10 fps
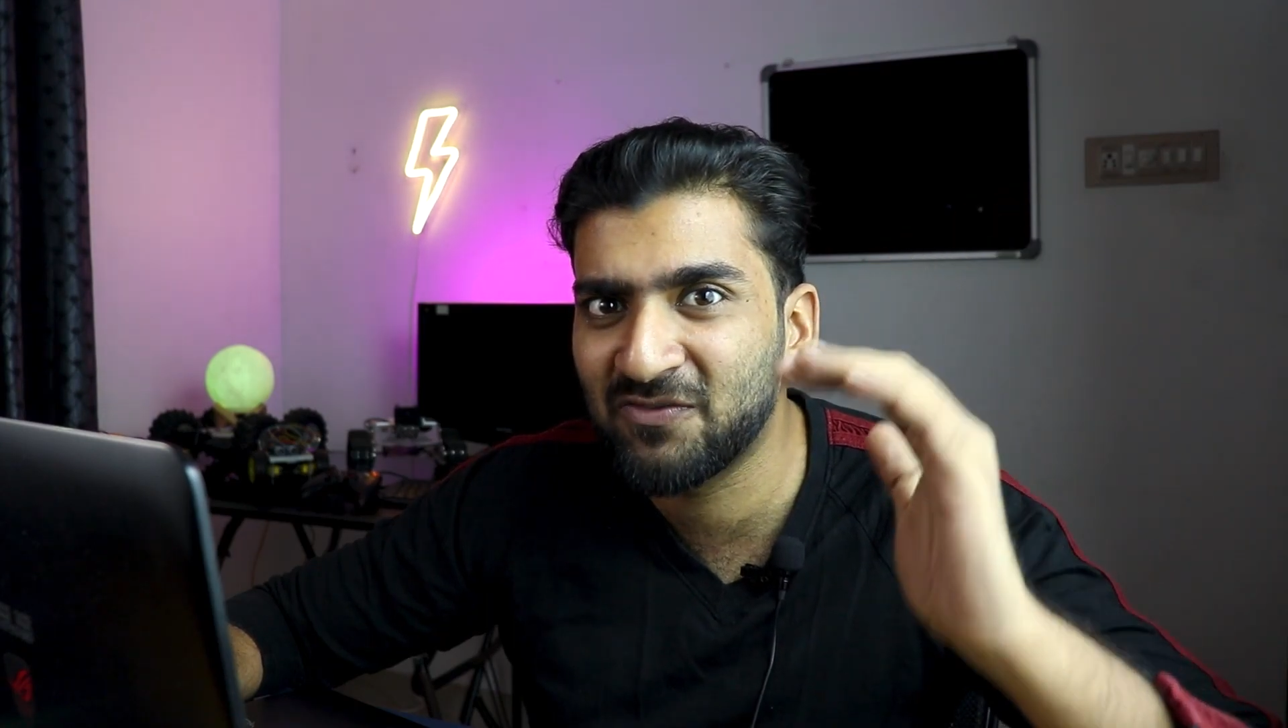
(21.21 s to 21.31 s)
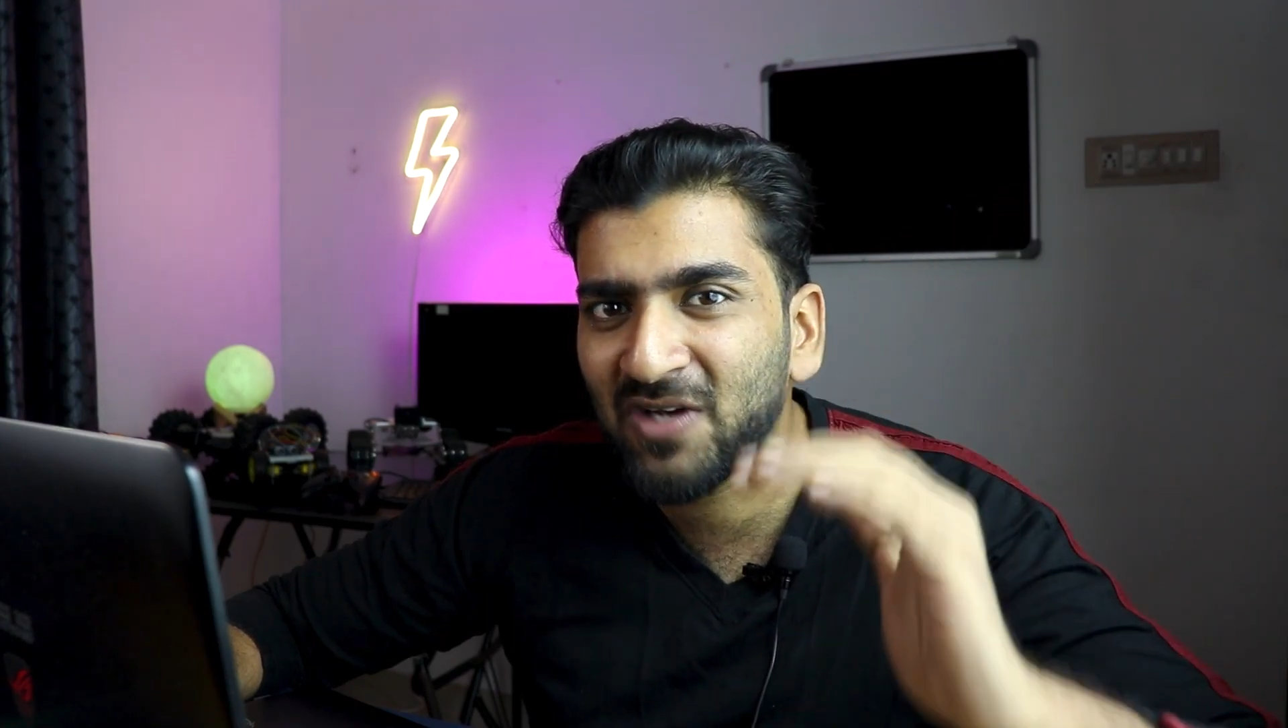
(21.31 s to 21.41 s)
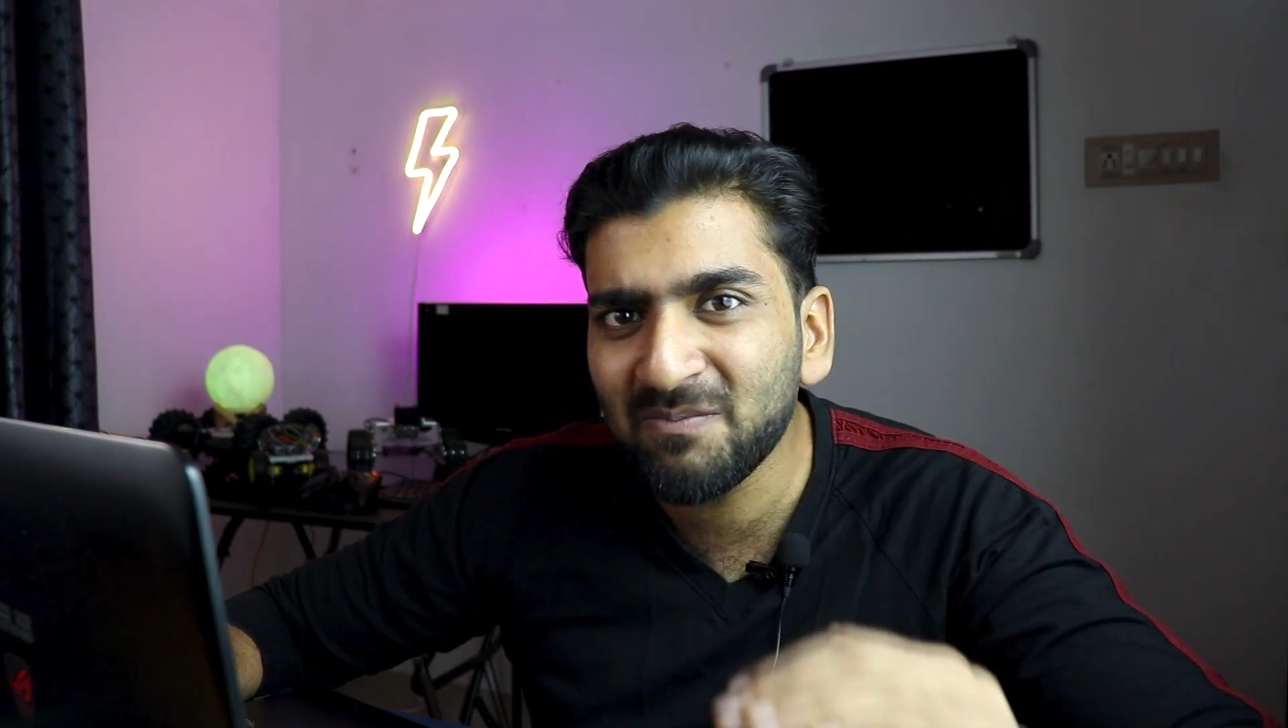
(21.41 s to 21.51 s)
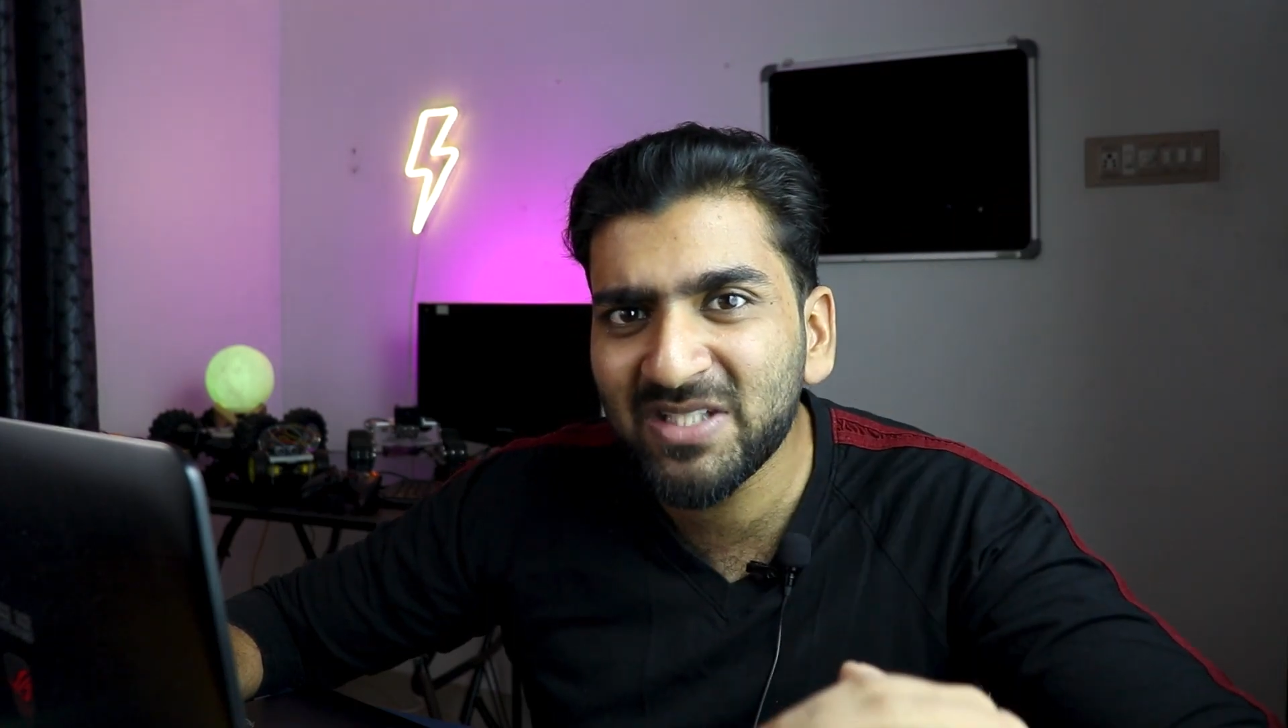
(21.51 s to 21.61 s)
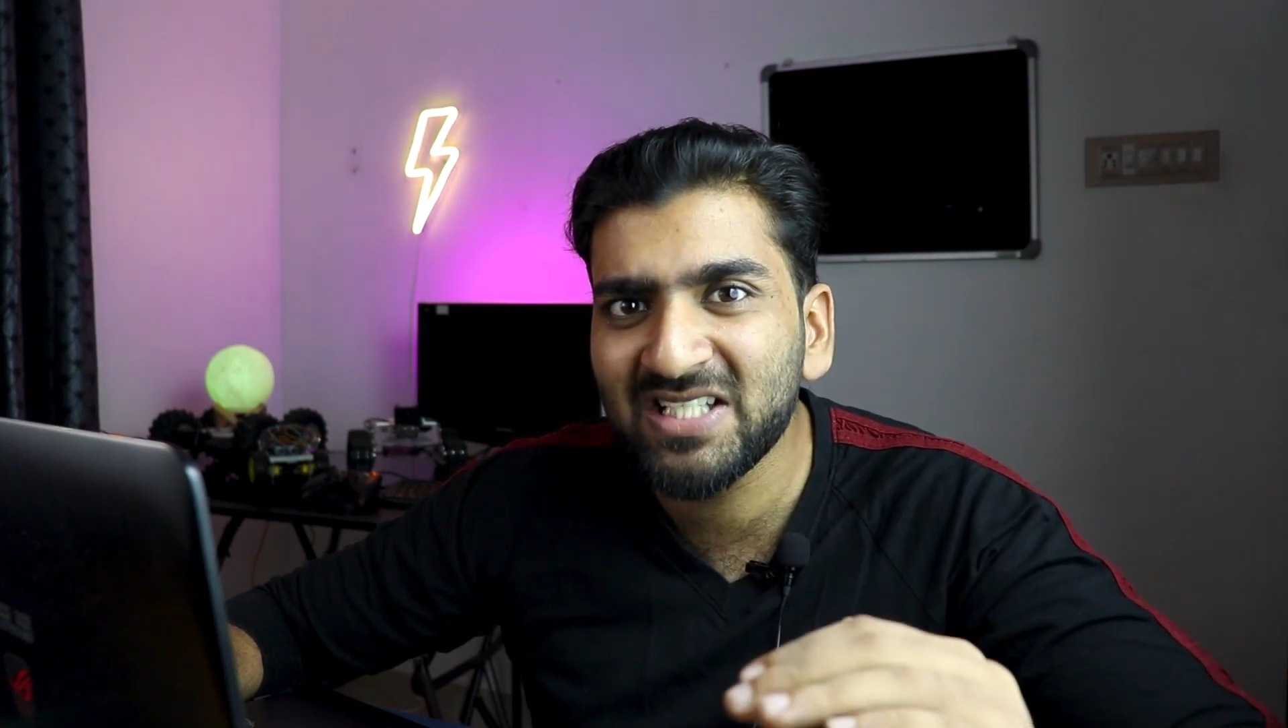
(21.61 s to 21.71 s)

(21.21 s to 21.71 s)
from the